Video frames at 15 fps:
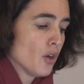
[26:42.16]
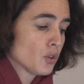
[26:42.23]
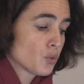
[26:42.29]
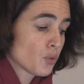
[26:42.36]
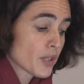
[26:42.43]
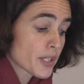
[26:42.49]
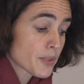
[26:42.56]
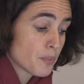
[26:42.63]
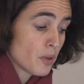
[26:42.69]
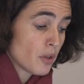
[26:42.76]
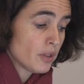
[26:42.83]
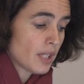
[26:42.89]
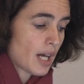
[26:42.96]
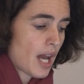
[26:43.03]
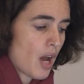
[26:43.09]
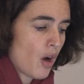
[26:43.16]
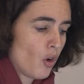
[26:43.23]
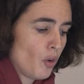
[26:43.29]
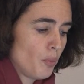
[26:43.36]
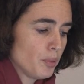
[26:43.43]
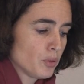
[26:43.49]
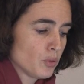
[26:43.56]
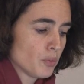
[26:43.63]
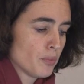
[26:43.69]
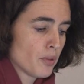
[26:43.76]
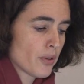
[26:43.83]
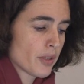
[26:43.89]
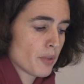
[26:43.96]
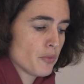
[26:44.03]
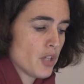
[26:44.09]
To respond, I hope, to
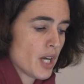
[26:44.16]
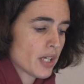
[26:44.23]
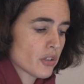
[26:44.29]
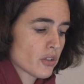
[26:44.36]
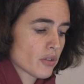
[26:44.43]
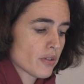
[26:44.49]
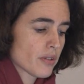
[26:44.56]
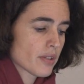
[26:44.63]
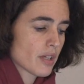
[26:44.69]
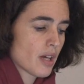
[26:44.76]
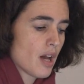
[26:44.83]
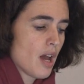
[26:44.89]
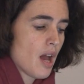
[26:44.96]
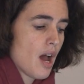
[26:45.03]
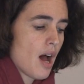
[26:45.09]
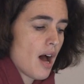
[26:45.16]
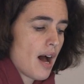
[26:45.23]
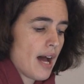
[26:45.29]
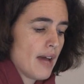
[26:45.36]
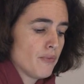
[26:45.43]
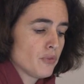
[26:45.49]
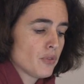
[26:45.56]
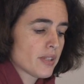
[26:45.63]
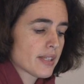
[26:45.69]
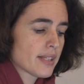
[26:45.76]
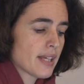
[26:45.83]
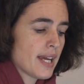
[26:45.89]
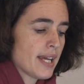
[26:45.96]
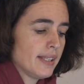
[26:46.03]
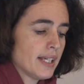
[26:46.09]
both objections, I would
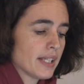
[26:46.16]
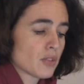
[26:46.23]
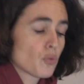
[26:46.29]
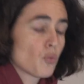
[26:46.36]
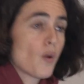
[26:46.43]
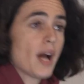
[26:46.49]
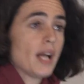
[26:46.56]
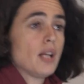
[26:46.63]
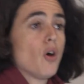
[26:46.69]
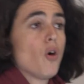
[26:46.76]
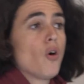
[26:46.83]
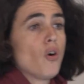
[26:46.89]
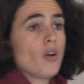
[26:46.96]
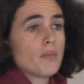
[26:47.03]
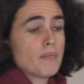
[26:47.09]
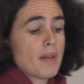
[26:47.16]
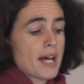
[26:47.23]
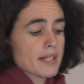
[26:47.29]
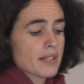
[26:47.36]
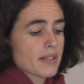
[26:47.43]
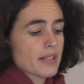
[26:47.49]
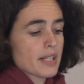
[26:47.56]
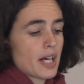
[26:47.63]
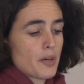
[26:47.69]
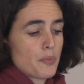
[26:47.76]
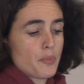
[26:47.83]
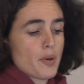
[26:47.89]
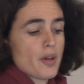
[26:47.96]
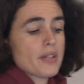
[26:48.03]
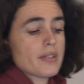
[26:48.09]
say that while all masks are
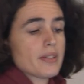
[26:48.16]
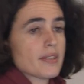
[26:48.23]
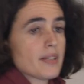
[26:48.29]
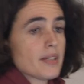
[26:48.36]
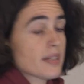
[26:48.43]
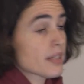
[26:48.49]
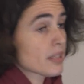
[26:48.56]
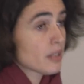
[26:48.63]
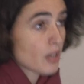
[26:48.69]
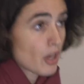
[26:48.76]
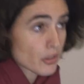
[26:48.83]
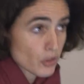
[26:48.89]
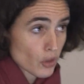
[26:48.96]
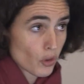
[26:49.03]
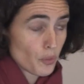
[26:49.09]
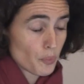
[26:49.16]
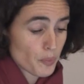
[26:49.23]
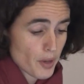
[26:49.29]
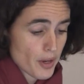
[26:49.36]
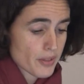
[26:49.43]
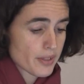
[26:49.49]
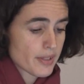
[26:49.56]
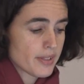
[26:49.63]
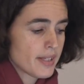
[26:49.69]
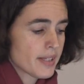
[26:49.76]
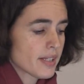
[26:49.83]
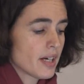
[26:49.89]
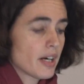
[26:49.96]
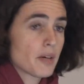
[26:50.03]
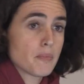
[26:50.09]
prostheses, not all
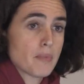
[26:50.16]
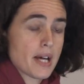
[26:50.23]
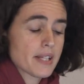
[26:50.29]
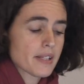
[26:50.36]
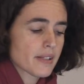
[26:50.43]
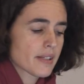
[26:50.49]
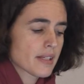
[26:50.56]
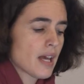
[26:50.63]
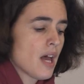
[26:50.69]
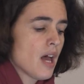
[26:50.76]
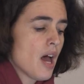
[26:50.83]
prostheses are masks.